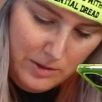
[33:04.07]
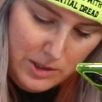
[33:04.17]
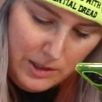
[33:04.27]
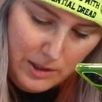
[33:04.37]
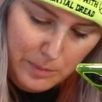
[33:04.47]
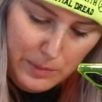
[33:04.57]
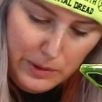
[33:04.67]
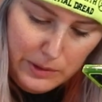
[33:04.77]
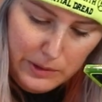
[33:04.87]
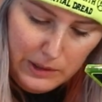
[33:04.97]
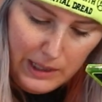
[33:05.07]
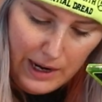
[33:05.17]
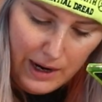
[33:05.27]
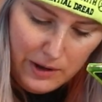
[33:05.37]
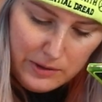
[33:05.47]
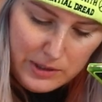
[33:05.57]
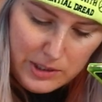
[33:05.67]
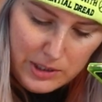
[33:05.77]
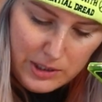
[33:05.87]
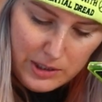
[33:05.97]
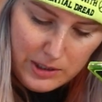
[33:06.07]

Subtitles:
I'm just gonna pull out,